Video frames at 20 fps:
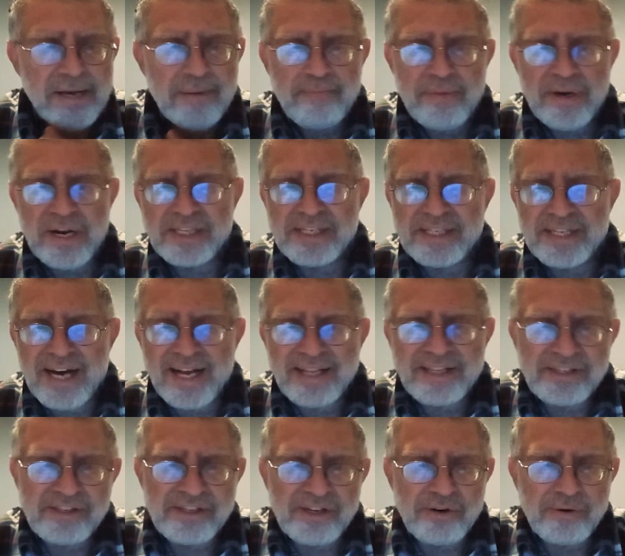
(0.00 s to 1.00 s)
But it's not
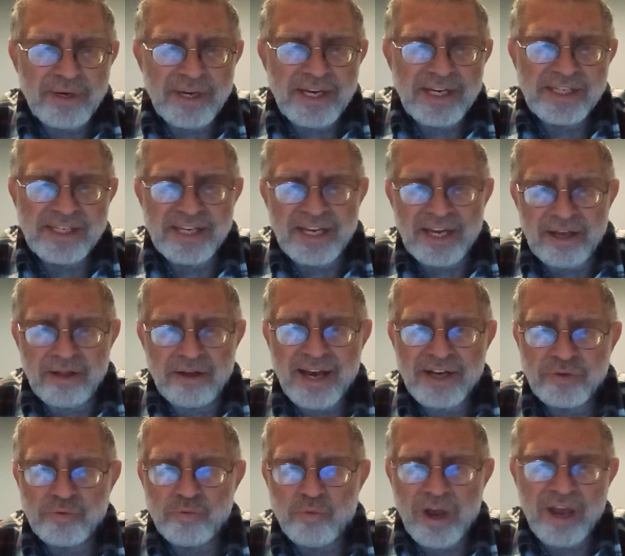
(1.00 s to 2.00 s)
so easy
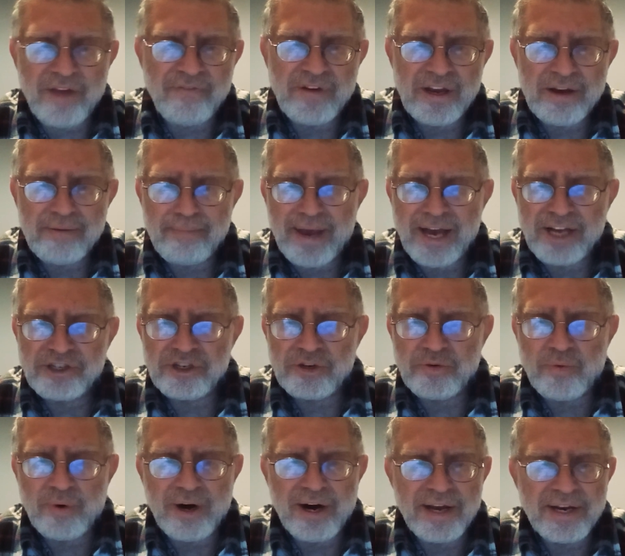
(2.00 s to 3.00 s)
as waving a magic
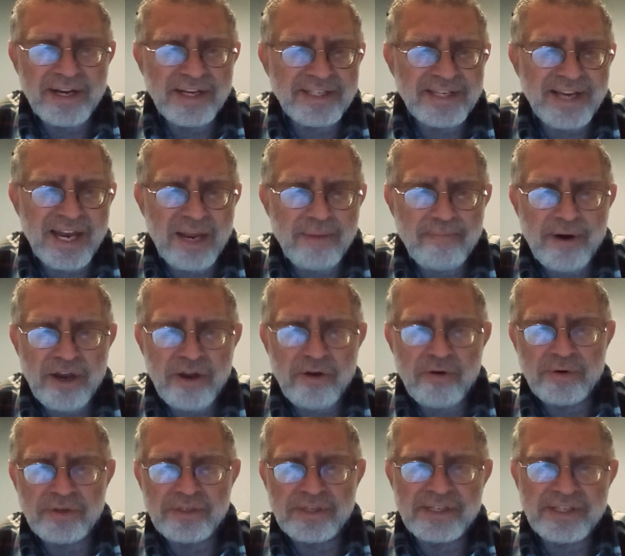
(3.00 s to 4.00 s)
wand, as anybody who
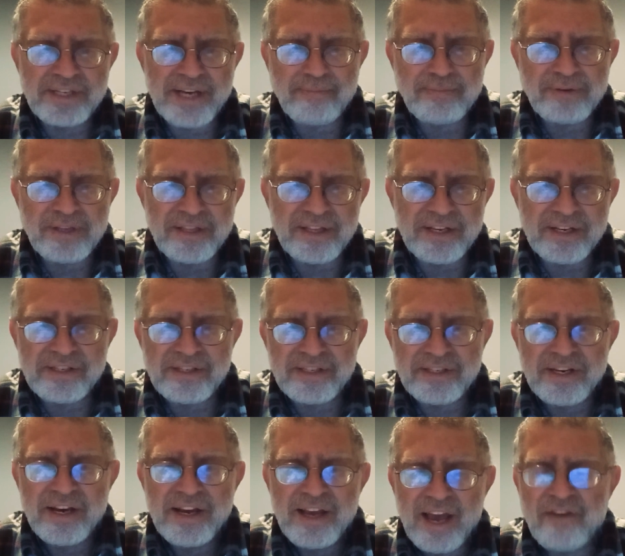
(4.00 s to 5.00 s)
has attempted
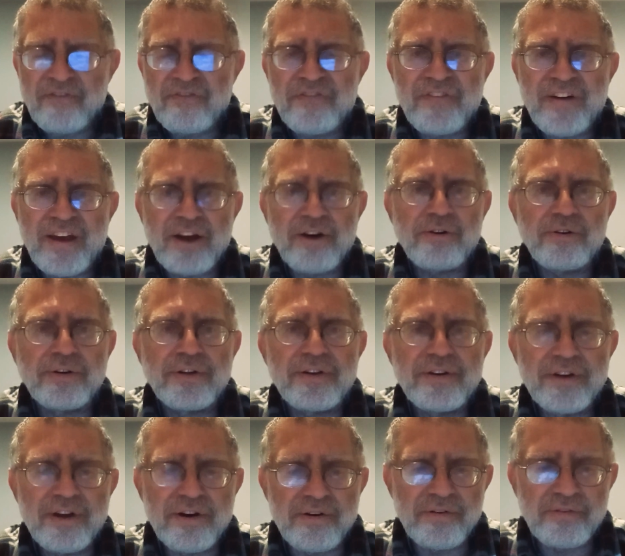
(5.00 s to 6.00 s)
this and failed
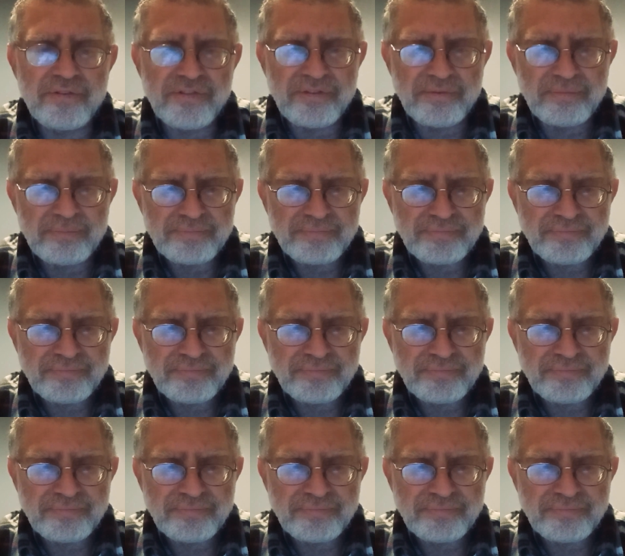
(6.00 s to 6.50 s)
knows.